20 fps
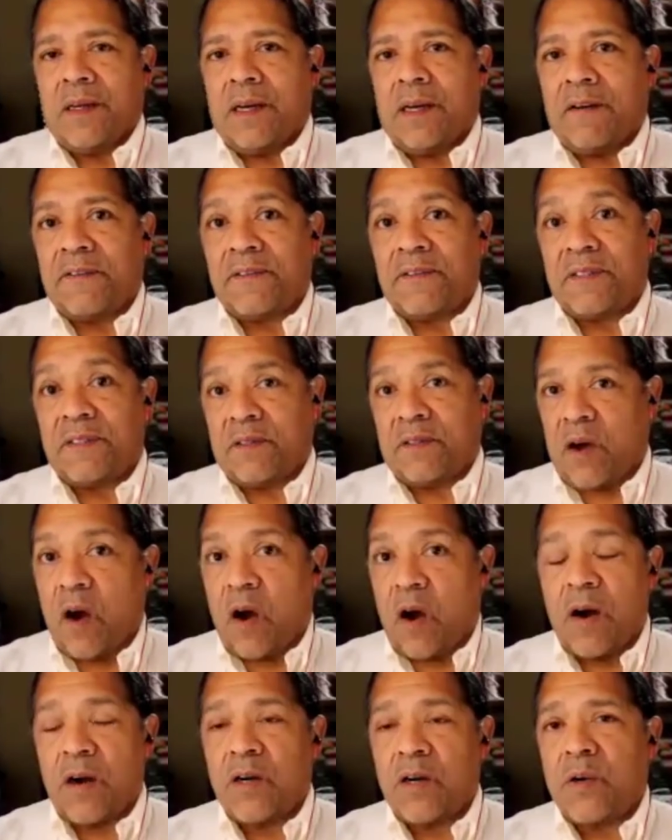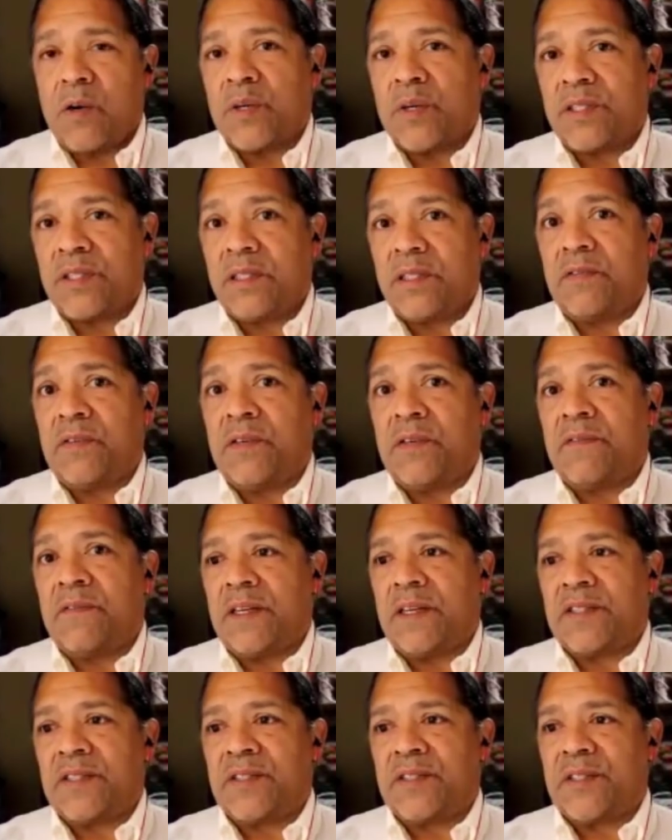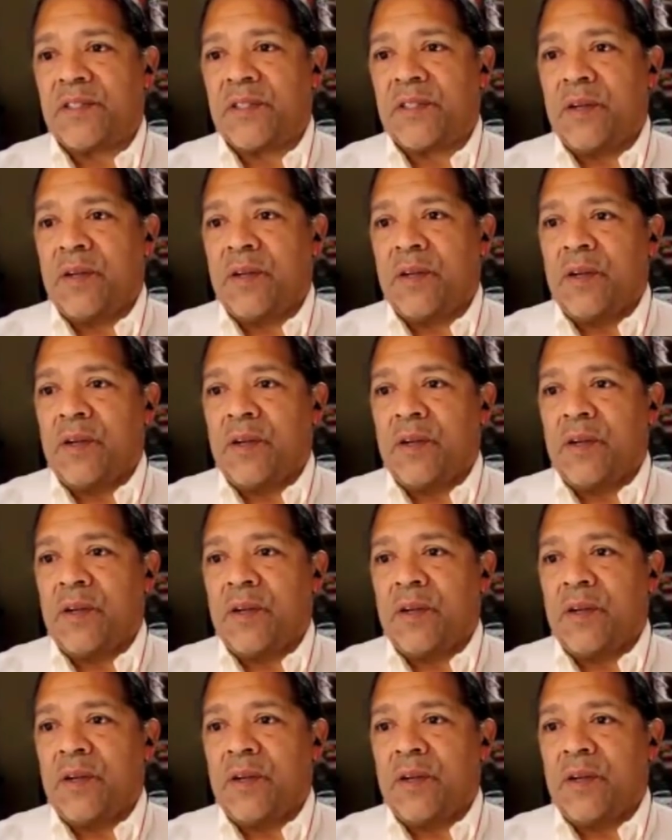of hardcore silver investors